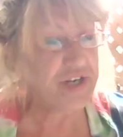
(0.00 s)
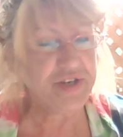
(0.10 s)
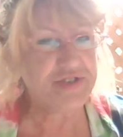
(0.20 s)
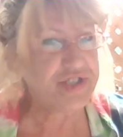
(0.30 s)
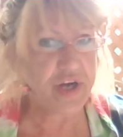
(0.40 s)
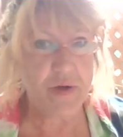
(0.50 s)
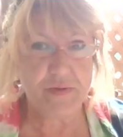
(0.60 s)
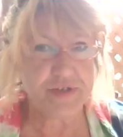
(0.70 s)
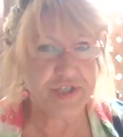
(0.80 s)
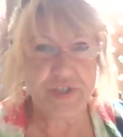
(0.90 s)
you
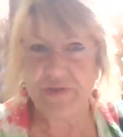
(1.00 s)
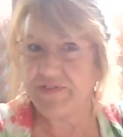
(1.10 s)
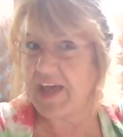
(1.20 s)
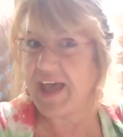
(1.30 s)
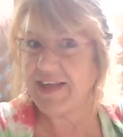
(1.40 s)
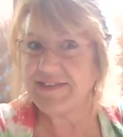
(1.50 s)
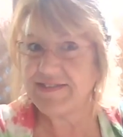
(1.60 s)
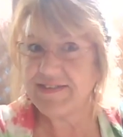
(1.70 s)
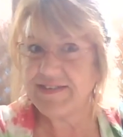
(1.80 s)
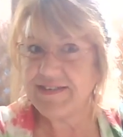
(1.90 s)
don't do that.
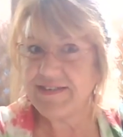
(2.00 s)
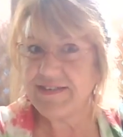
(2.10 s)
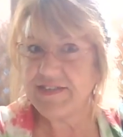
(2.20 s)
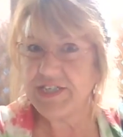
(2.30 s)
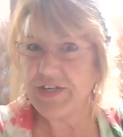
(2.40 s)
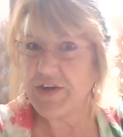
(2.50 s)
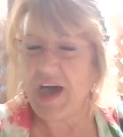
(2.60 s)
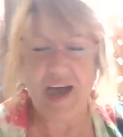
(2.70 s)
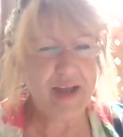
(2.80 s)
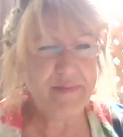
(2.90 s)

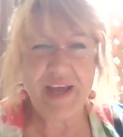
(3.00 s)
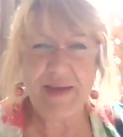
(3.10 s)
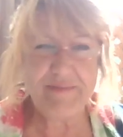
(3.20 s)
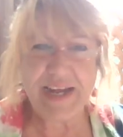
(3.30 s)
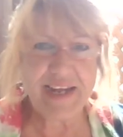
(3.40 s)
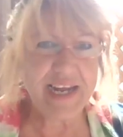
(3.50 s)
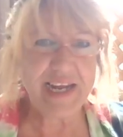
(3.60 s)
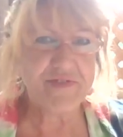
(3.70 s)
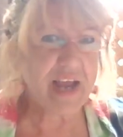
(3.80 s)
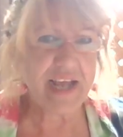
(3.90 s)
I'm not
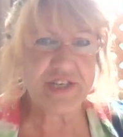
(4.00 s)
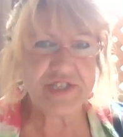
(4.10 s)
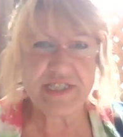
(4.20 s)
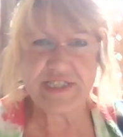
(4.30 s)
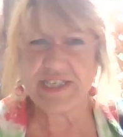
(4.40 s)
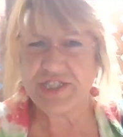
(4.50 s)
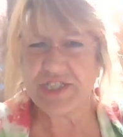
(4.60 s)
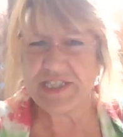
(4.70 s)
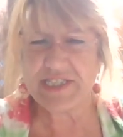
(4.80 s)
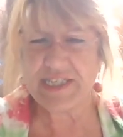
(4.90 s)
making rash
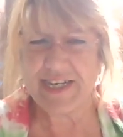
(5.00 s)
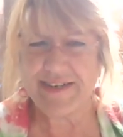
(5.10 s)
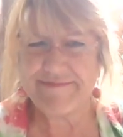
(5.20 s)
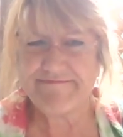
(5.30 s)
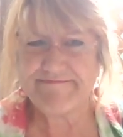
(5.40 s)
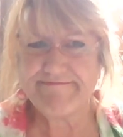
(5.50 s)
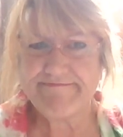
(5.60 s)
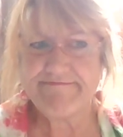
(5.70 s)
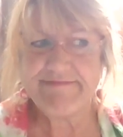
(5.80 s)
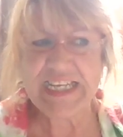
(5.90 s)
decisions here.
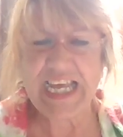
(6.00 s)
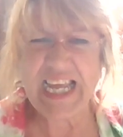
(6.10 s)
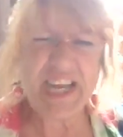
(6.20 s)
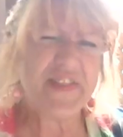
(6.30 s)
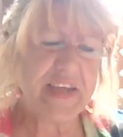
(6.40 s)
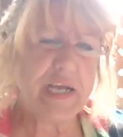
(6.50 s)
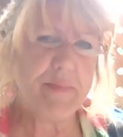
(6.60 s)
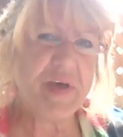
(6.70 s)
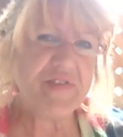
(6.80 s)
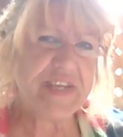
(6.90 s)
I got to think
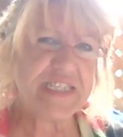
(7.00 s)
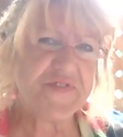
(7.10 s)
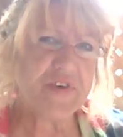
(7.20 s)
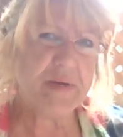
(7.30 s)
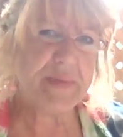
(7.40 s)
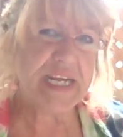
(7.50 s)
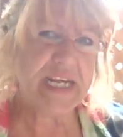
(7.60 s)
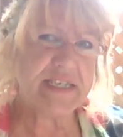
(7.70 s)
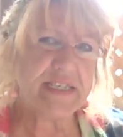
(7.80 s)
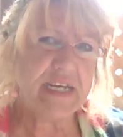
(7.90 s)
about this for a
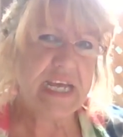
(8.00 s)
minute.